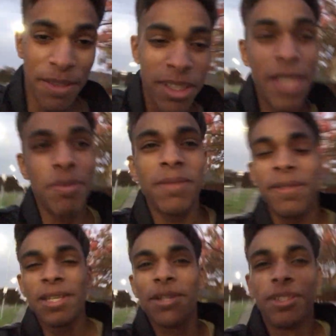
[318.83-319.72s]
you keep
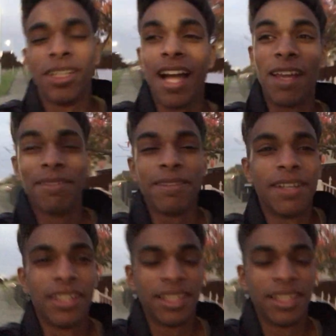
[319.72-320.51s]
living your life